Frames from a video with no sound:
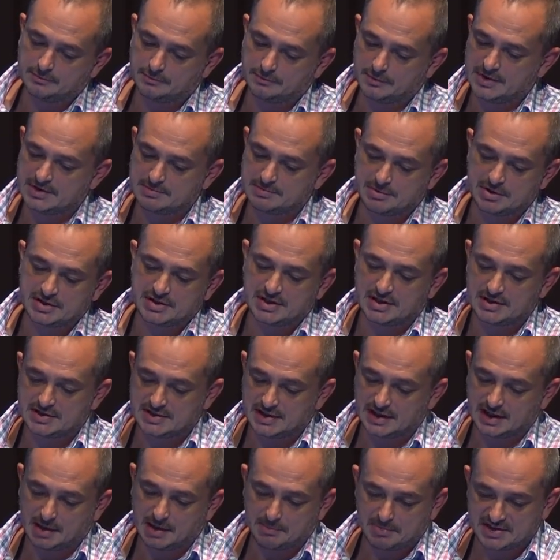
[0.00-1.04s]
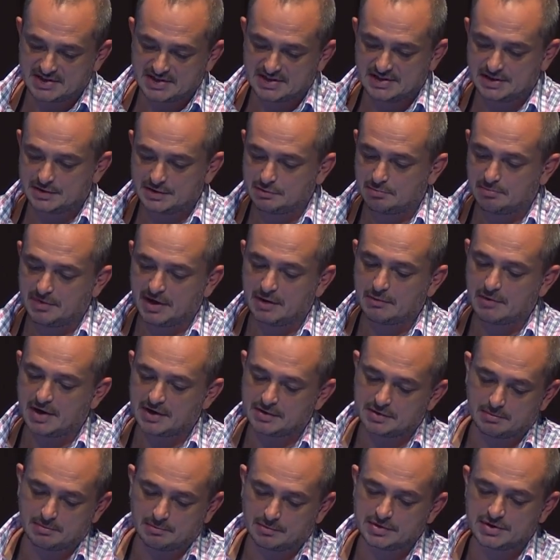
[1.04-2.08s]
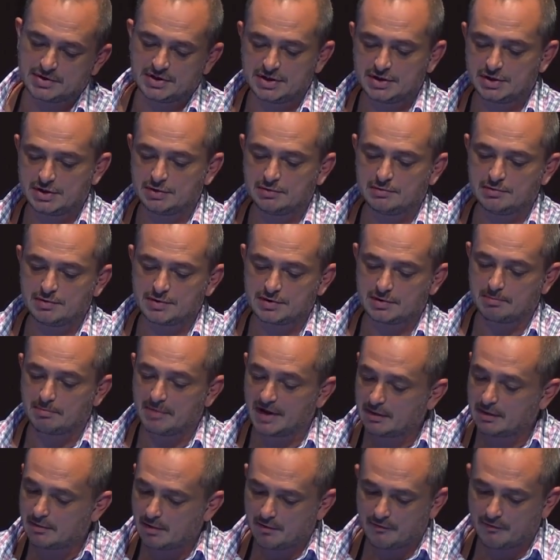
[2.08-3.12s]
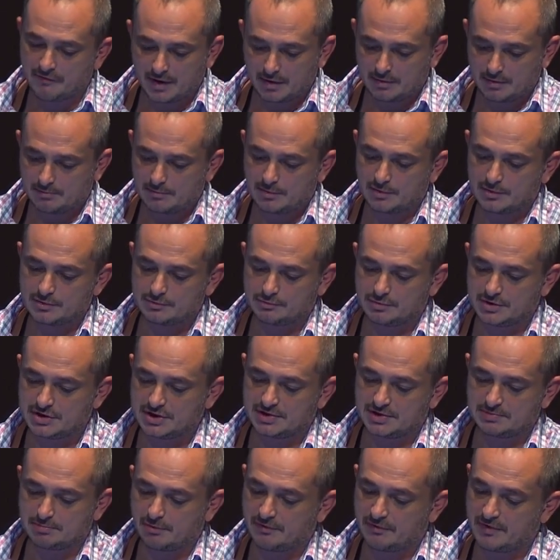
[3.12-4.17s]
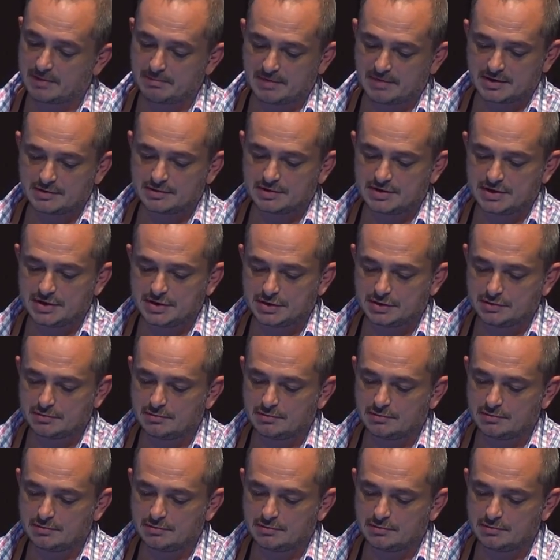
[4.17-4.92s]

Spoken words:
especially their capacity to migrate among tissues, the microenvironment which is provided by the tissue,